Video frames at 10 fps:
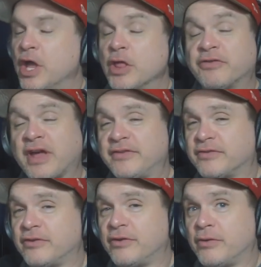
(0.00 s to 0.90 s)
Those
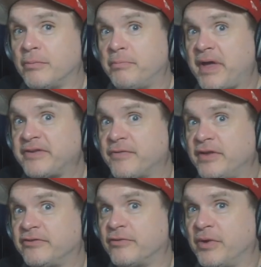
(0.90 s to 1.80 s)
guys are best
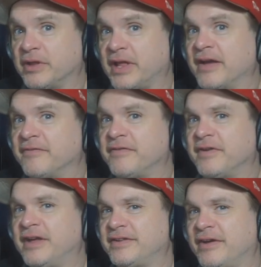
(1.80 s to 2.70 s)
friends in real life,
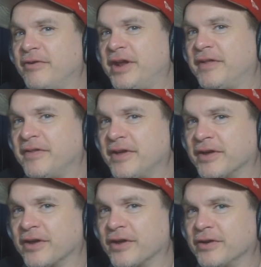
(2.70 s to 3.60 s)
as I read in
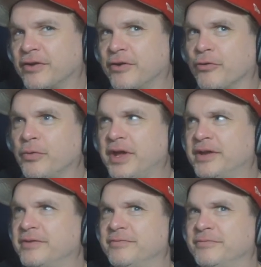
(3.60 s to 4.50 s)
the
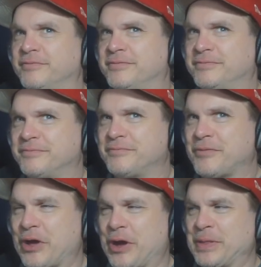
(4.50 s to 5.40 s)
Korean
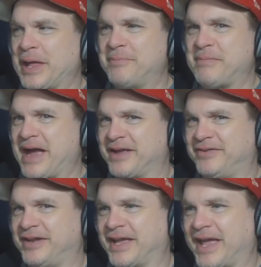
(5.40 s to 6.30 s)
online
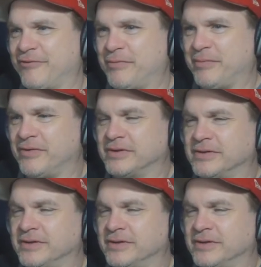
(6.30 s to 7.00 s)
magazine. I can't remember.